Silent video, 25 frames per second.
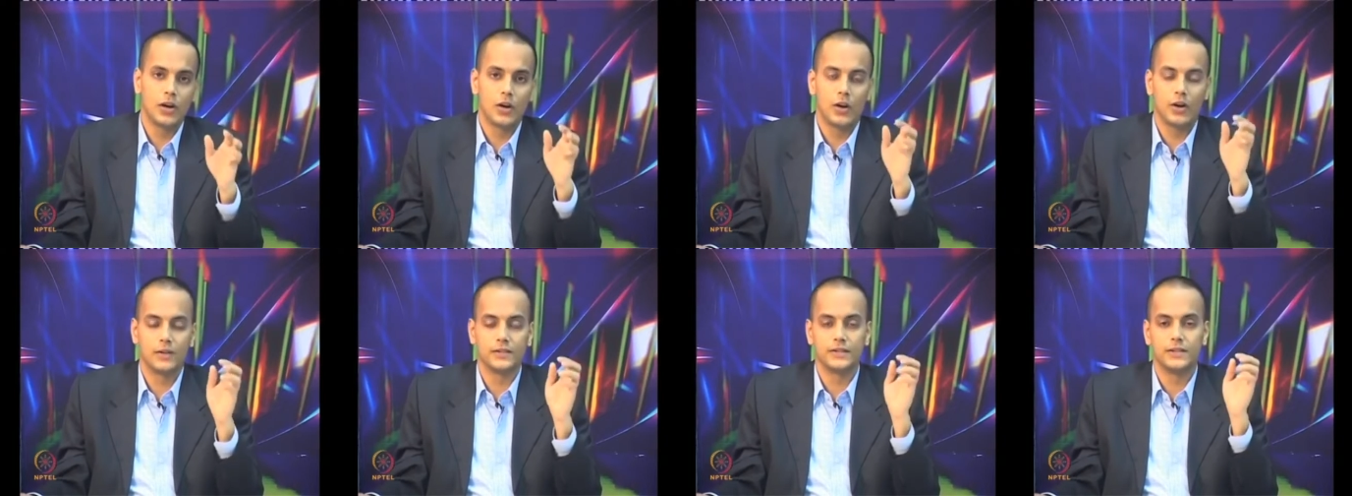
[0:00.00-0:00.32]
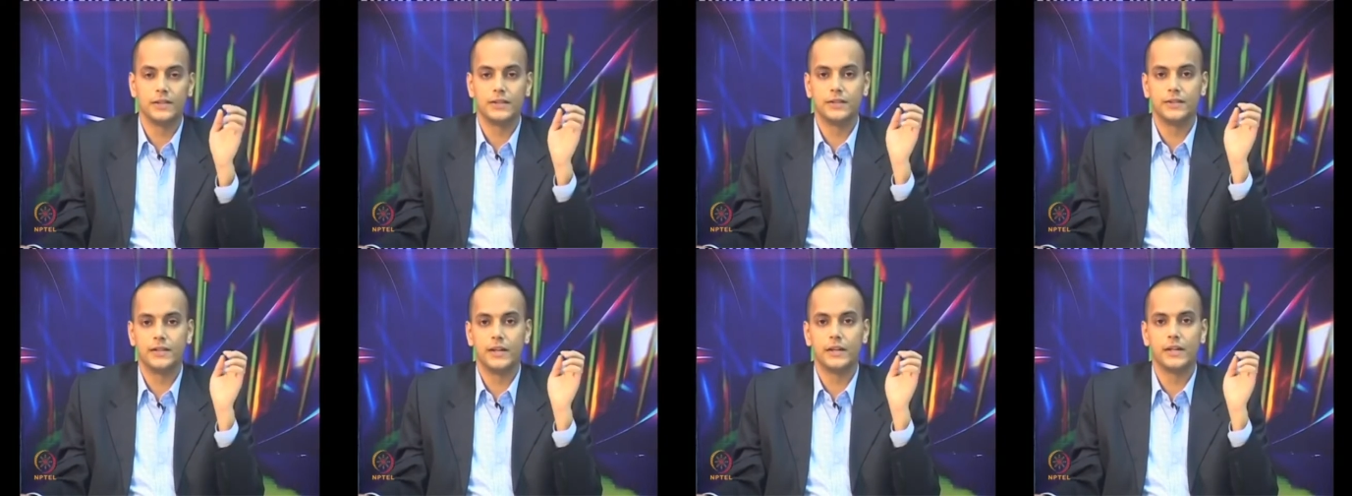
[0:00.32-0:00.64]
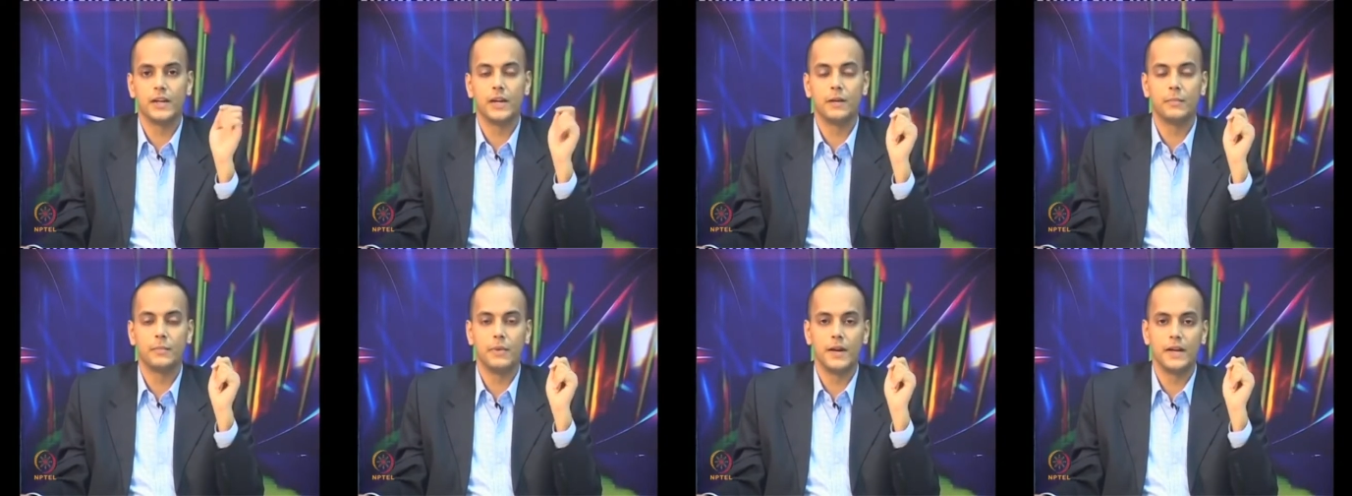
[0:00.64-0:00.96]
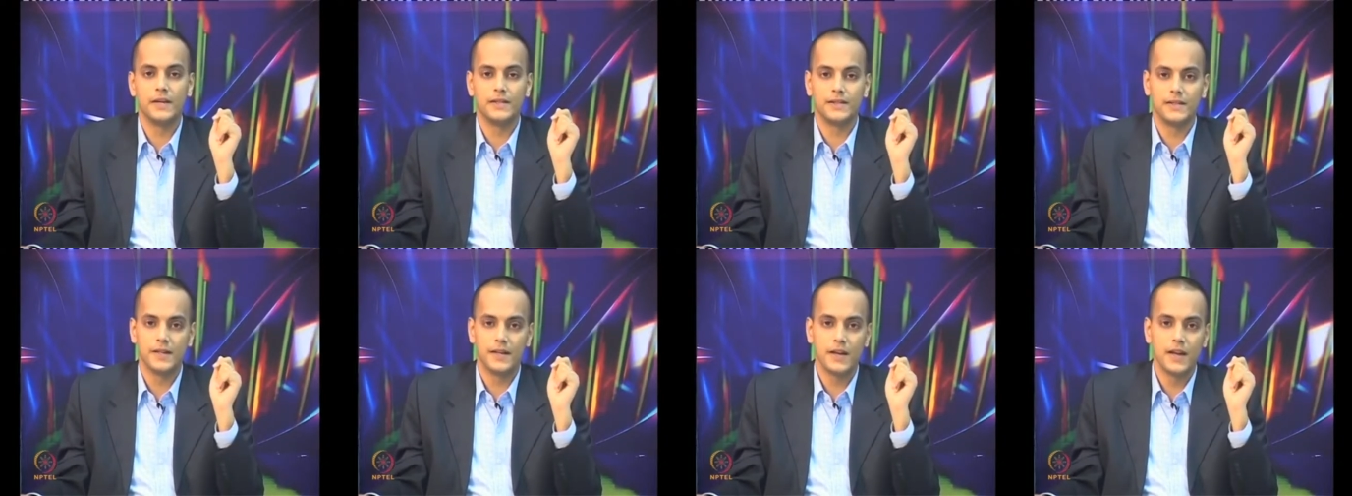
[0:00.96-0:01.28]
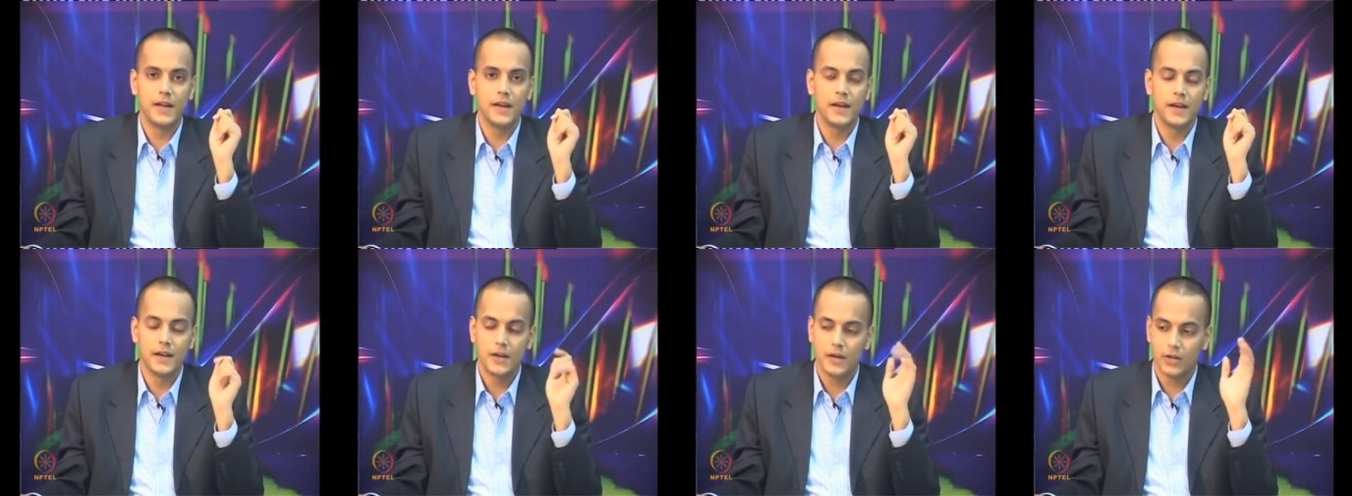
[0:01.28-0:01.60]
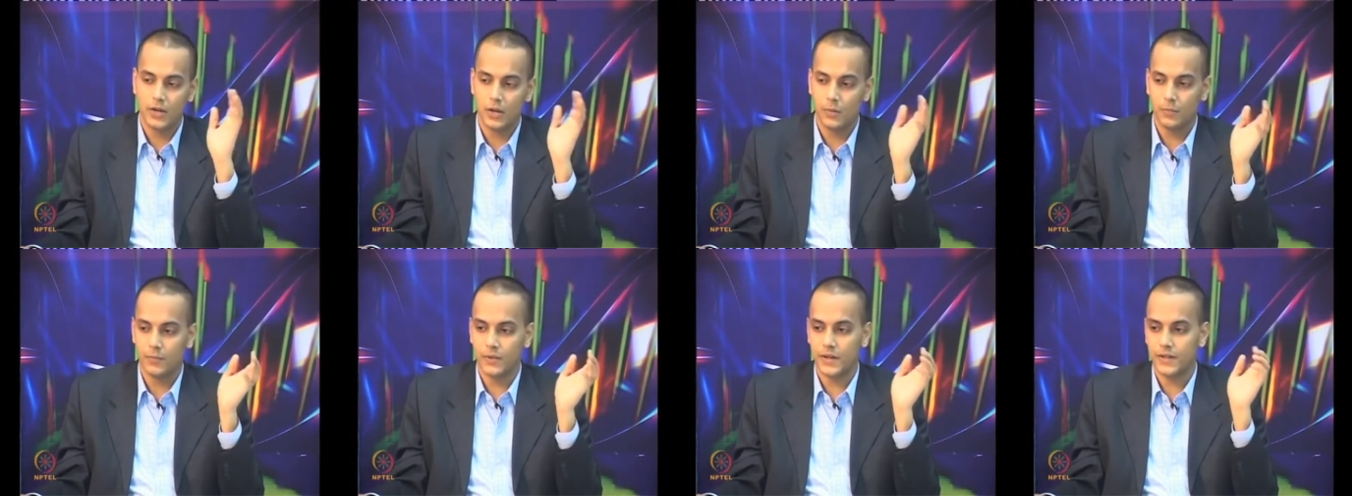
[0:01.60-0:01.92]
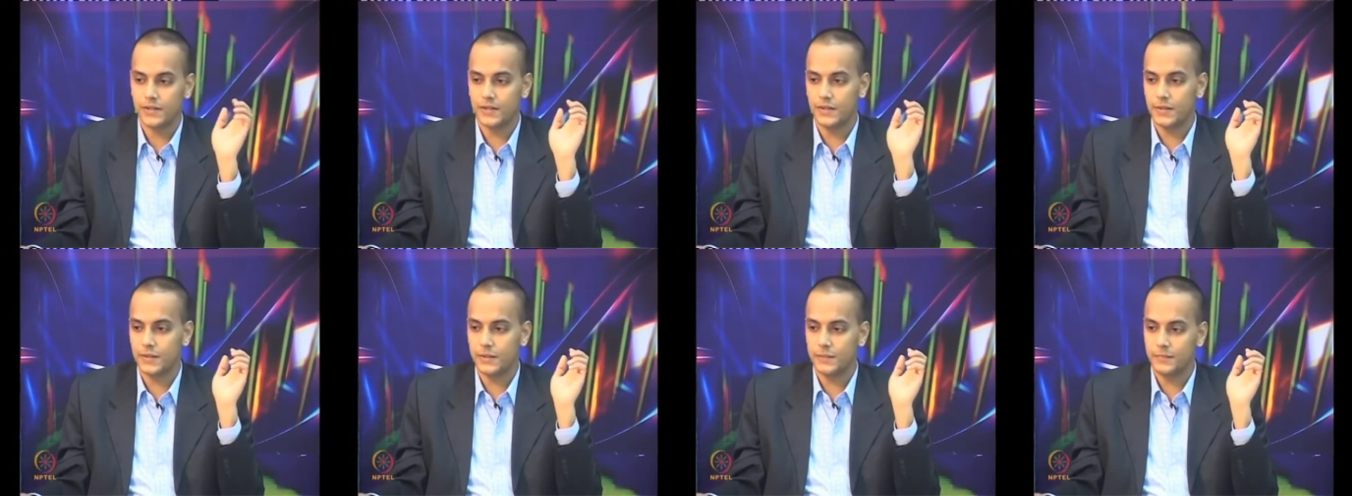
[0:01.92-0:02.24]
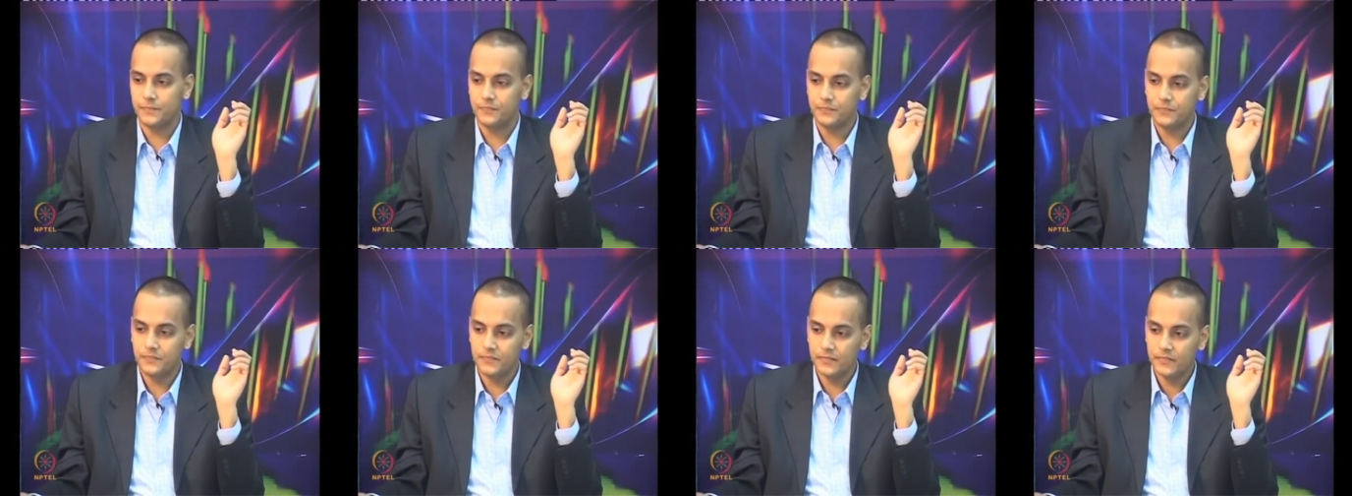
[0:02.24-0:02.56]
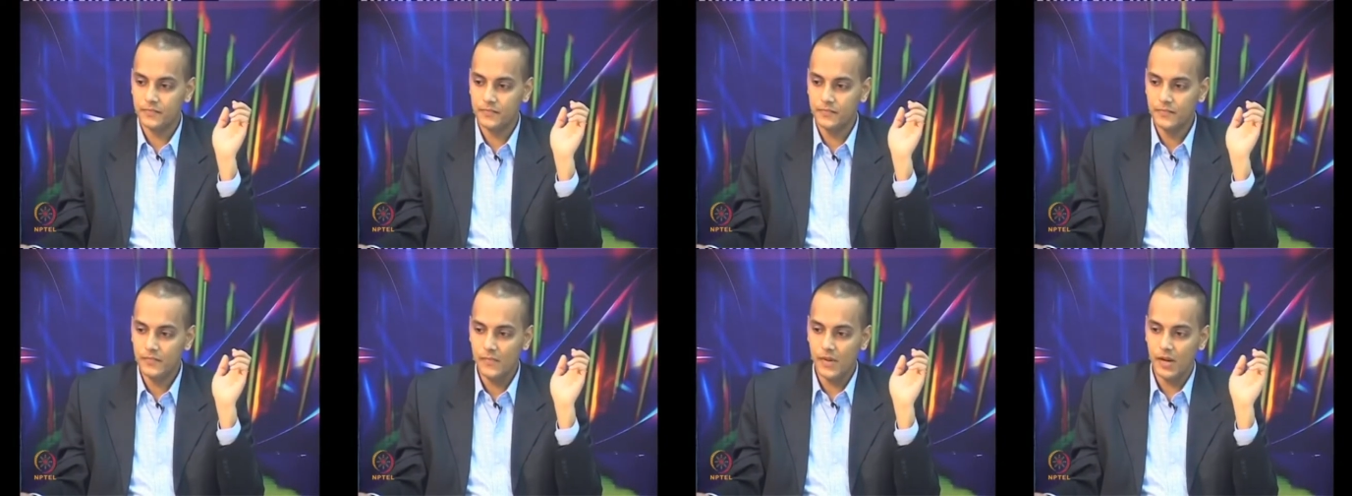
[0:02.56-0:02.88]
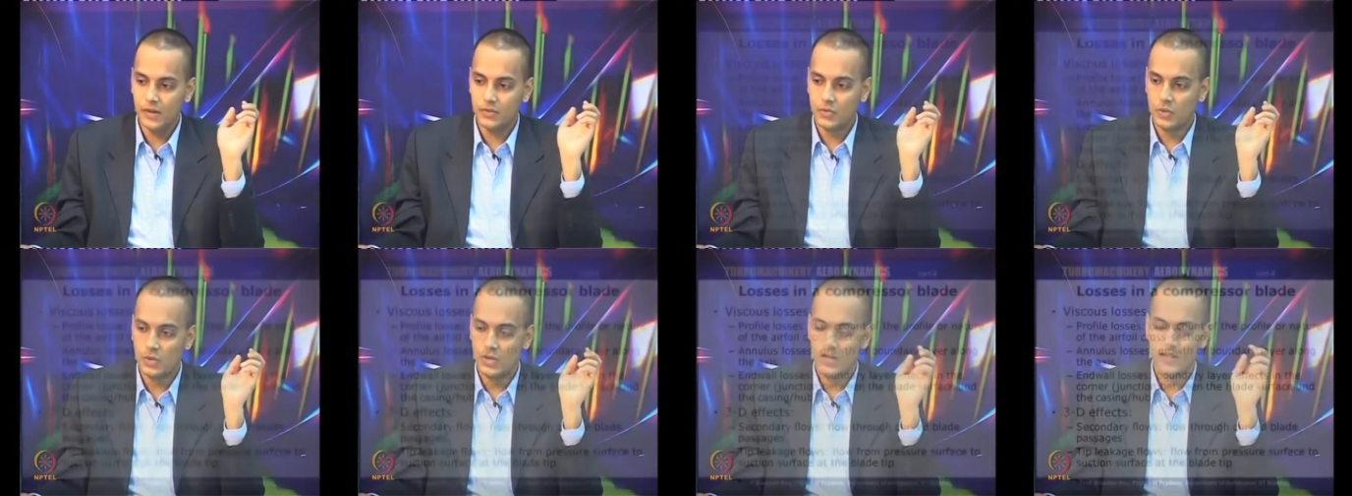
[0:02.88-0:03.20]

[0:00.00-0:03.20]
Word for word: losses taking place in a compressor. So,